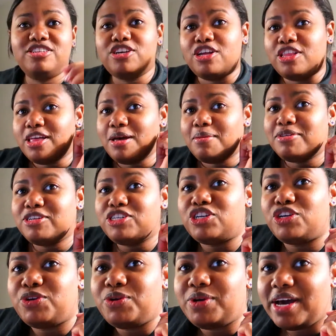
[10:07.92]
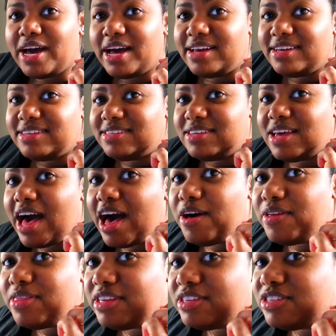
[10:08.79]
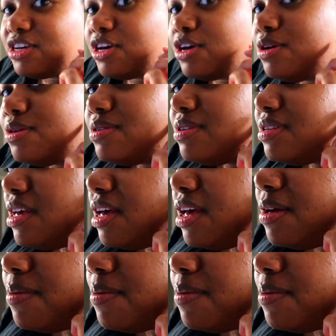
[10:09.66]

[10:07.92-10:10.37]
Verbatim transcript: So let me show you guys how this goes.